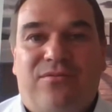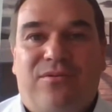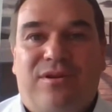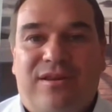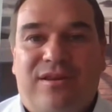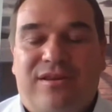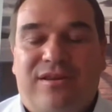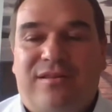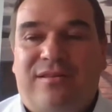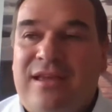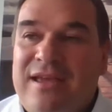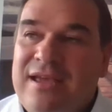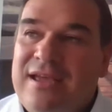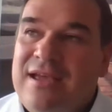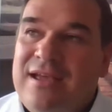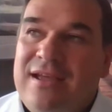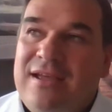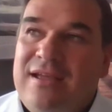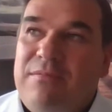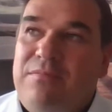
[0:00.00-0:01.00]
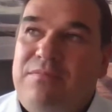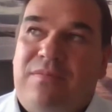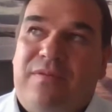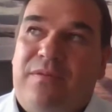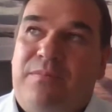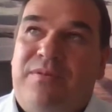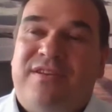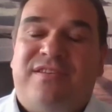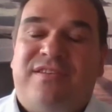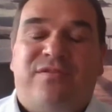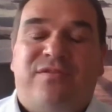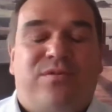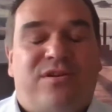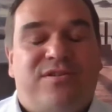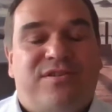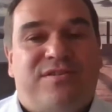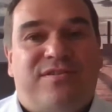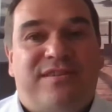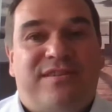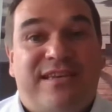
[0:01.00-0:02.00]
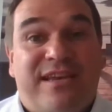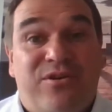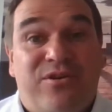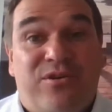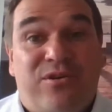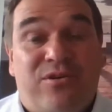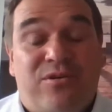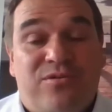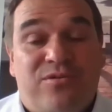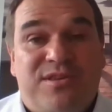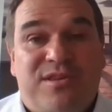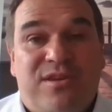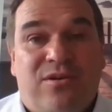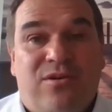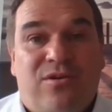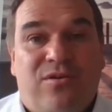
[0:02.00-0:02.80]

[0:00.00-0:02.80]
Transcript: really the business was zero.